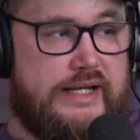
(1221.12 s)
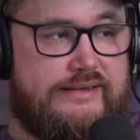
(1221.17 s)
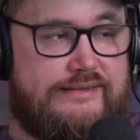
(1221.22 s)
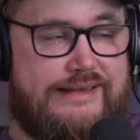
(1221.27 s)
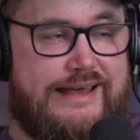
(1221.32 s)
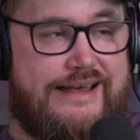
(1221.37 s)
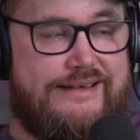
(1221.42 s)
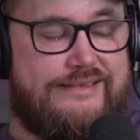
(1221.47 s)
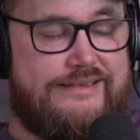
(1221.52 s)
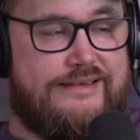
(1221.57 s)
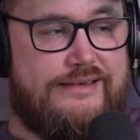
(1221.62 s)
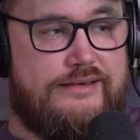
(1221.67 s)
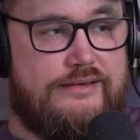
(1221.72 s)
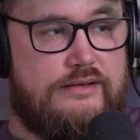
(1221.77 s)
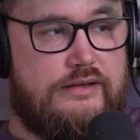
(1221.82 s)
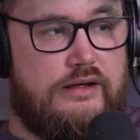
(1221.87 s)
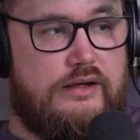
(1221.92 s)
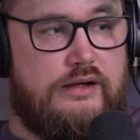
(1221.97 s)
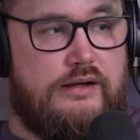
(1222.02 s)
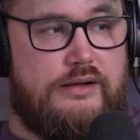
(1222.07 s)
desk.
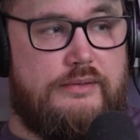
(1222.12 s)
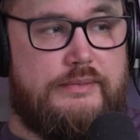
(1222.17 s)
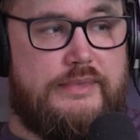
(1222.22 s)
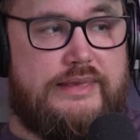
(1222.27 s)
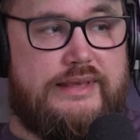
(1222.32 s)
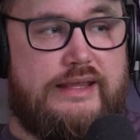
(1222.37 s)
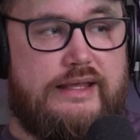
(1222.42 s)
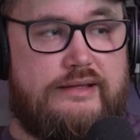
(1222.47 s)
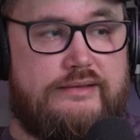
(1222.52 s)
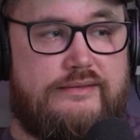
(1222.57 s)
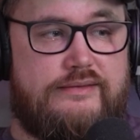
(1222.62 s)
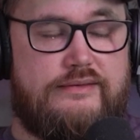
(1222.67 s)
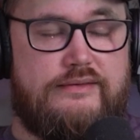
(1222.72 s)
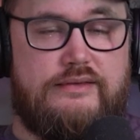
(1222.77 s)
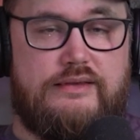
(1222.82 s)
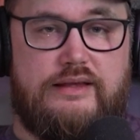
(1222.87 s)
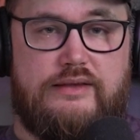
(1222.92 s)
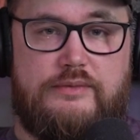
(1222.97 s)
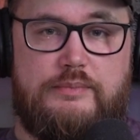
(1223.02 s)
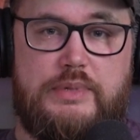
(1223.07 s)

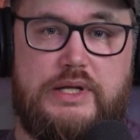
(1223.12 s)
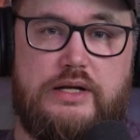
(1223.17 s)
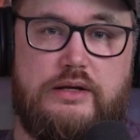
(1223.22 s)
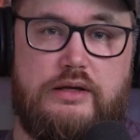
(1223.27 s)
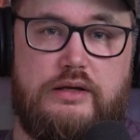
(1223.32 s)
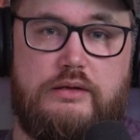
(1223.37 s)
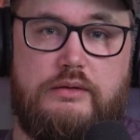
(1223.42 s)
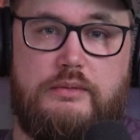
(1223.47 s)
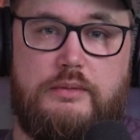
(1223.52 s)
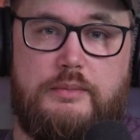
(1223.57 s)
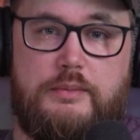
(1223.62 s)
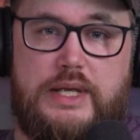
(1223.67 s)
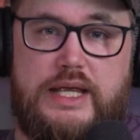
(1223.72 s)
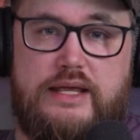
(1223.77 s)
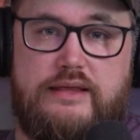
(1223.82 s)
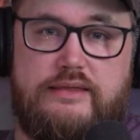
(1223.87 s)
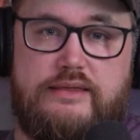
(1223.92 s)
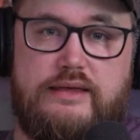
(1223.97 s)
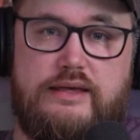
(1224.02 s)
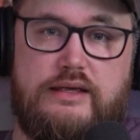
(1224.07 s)
That's been a
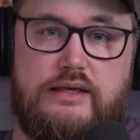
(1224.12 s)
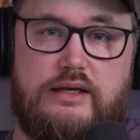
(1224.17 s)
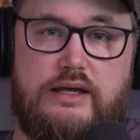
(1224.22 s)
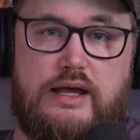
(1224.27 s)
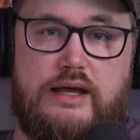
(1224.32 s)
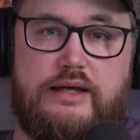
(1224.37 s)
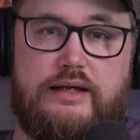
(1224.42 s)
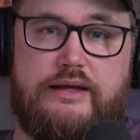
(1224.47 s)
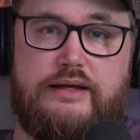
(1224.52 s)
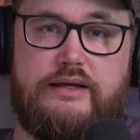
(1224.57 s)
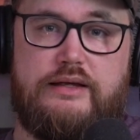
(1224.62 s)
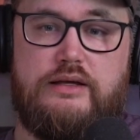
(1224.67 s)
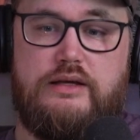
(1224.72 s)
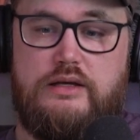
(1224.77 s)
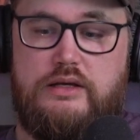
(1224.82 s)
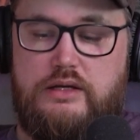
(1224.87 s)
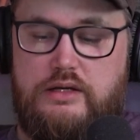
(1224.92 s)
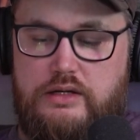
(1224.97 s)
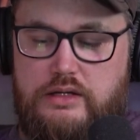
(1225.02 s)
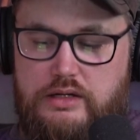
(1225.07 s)
main thing. I
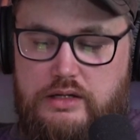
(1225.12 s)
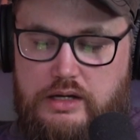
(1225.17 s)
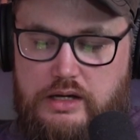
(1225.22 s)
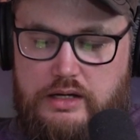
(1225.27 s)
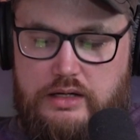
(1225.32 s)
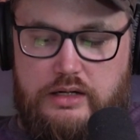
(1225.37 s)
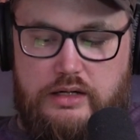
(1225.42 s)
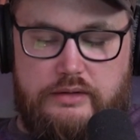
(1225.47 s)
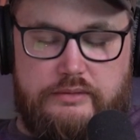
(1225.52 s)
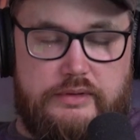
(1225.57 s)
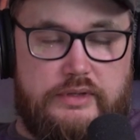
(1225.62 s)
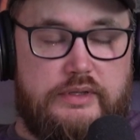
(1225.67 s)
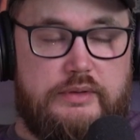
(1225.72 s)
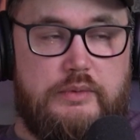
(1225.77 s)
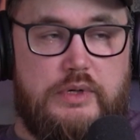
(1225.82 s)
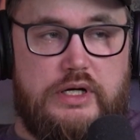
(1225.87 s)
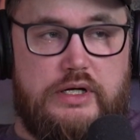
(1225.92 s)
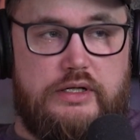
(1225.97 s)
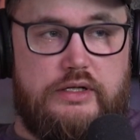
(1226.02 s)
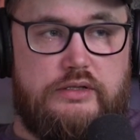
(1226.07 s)
really
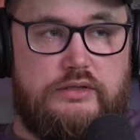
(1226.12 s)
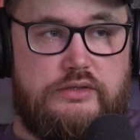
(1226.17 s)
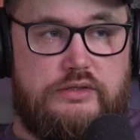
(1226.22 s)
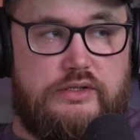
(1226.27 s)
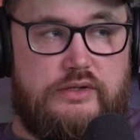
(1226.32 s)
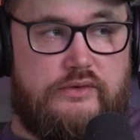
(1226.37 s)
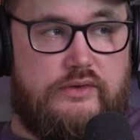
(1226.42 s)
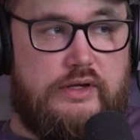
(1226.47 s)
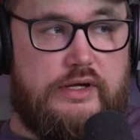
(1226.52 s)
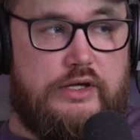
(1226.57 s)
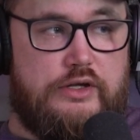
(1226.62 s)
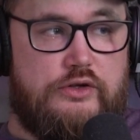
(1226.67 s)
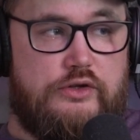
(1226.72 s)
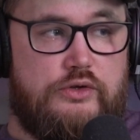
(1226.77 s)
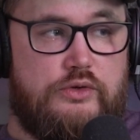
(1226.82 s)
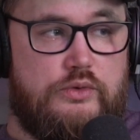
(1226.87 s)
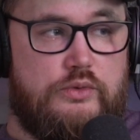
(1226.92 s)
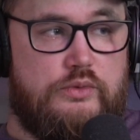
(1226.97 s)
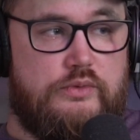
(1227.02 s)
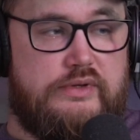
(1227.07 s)
want just like a
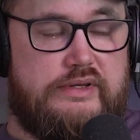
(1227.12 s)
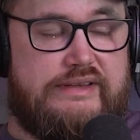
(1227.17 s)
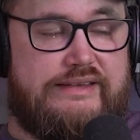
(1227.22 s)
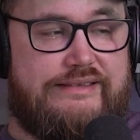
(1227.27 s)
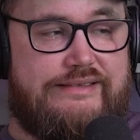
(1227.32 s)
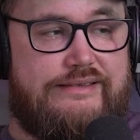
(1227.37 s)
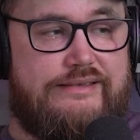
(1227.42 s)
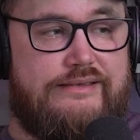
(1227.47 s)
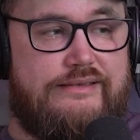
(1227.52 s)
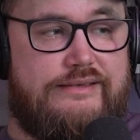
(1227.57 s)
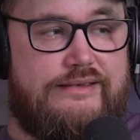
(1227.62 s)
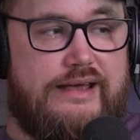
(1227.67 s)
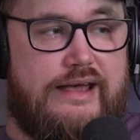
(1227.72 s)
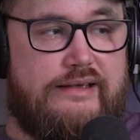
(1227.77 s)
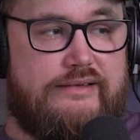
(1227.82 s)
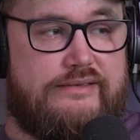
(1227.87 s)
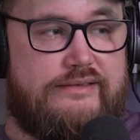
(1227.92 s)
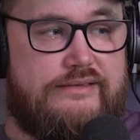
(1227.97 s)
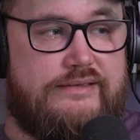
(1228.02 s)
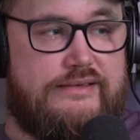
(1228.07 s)
new
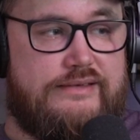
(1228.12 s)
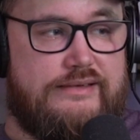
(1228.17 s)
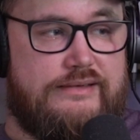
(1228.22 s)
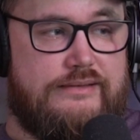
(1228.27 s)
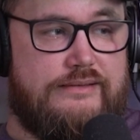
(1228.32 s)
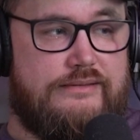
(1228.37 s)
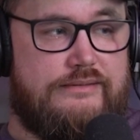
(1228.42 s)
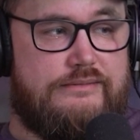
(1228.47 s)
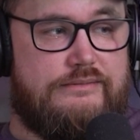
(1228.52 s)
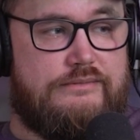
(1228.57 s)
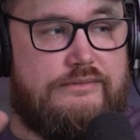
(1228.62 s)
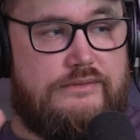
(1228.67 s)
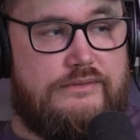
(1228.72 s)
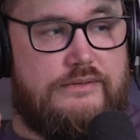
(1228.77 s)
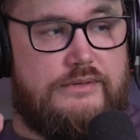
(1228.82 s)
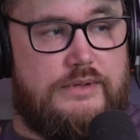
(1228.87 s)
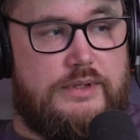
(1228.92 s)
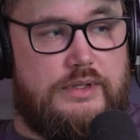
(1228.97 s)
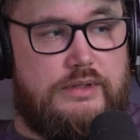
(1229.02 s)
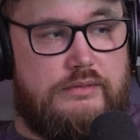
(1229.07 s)
desk to
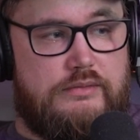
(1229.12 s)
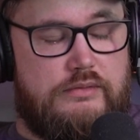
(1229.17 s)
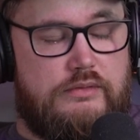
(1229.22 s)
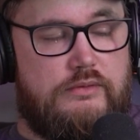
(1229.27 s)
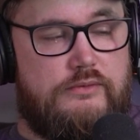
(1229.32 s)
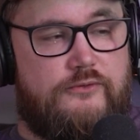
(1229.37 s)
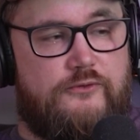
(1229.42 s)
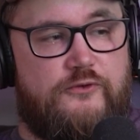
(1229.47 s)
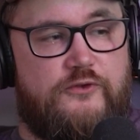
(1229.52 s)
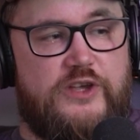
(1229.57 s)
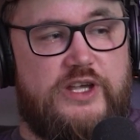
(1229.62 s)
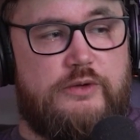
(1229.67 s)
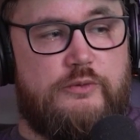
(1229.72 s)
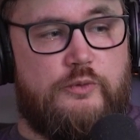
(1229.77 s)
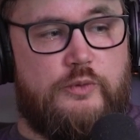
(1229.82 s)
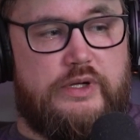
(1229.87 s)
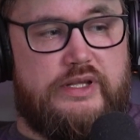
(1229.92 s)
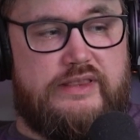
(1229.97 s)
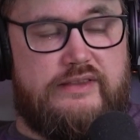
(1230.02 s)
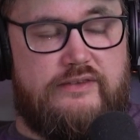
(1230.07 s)
fit
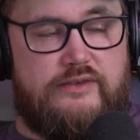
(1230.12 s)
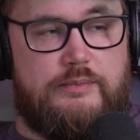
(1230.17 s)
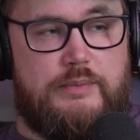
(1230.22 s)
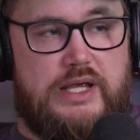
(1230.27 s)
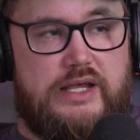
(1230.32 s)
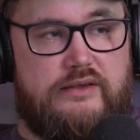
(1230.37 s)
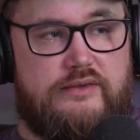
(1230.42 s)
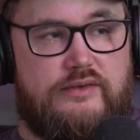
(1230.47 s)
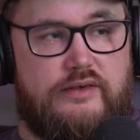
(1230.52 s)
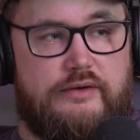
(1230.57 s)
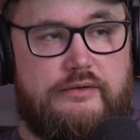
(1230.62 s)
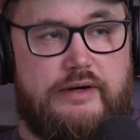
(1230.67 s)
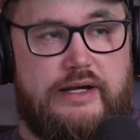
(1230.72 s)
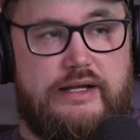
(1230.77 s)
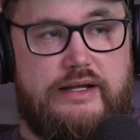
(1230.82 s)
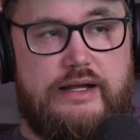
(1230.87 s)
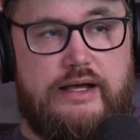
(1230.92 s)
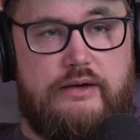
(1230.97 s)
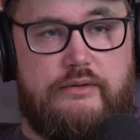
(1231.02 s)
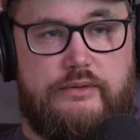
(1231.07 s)
with the space. Like
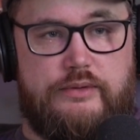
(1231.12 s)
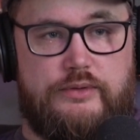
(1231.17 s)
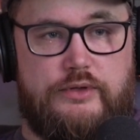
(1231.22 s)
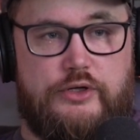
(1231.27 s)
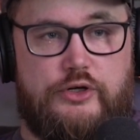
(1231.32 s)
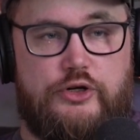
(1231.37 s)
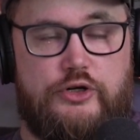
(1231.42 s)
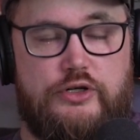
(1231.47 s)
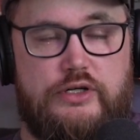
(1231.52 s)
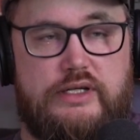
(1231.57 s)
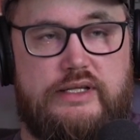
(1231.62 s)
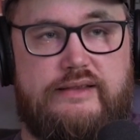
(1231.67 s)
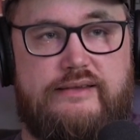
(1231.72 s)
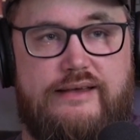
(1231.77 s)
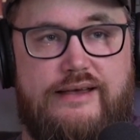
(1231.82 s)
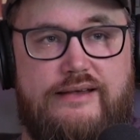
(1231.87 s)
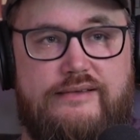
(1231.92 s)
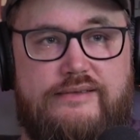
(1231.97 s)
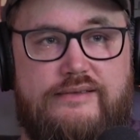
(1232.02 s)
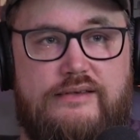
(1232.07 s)
right now, the current
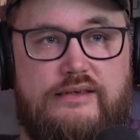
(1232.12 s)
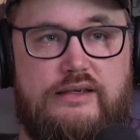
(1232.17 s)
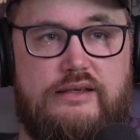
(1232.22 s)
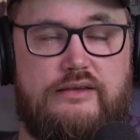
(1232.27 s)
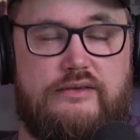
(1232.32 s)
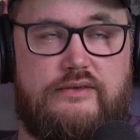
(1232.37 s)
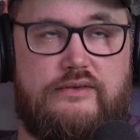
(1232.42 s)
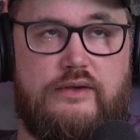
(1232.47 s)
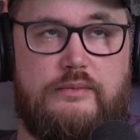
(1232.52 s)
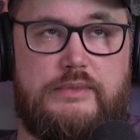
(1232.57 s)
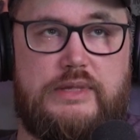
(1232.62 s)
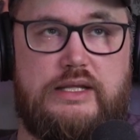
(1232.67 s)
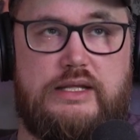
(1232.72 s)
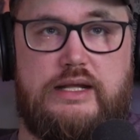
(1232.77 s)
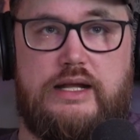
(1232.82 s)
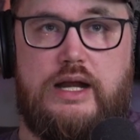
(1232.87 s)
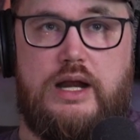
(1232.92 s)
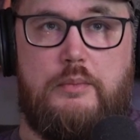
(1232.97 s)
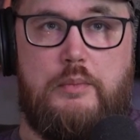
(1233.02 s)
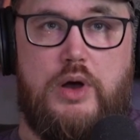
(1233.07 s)
desk is something
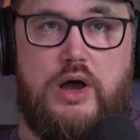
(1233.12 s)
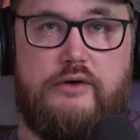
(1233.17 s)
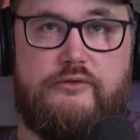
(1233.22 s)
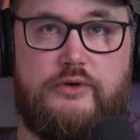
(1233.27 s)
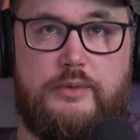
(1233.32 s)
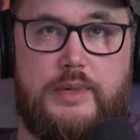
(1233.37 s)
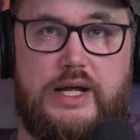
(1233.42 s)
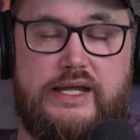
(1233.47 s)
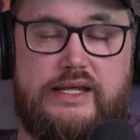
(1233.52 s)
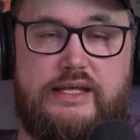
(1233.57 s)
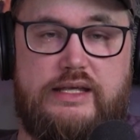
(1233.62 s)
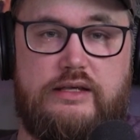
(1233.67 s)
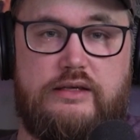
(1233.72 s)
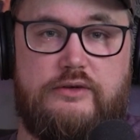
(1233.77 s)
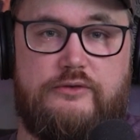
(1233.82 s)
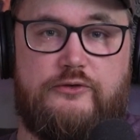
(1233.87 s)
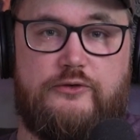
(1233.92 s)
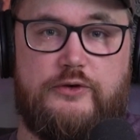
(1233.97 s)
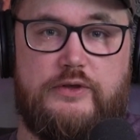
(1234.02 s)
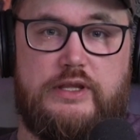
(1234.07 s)
that I bought from
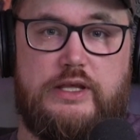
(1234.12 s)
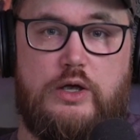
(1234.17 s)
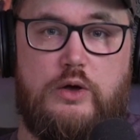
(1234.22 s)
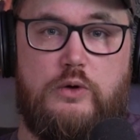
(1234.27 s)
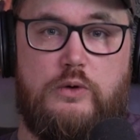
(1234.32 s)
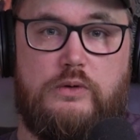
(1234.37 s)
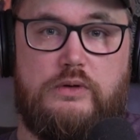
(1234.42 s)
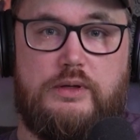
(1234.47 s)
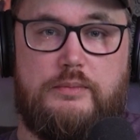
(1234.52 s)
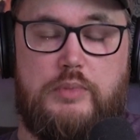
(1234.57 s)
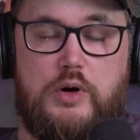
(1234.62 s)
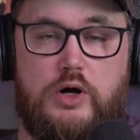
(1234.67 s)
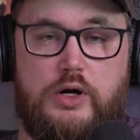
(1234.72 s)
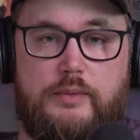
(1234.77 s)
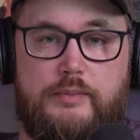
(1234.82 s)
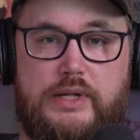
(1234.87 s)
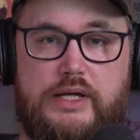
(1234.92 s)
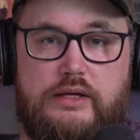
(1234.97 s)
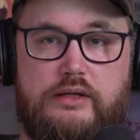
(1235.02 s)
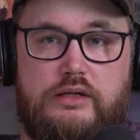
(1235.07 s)
IKEA for the old
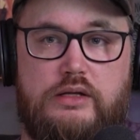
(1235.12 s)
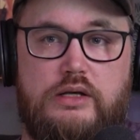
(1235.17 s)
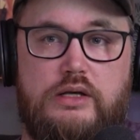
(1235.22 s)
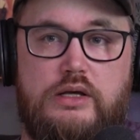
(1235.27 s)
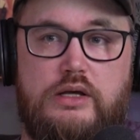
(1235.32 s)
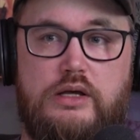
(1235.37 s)
apartment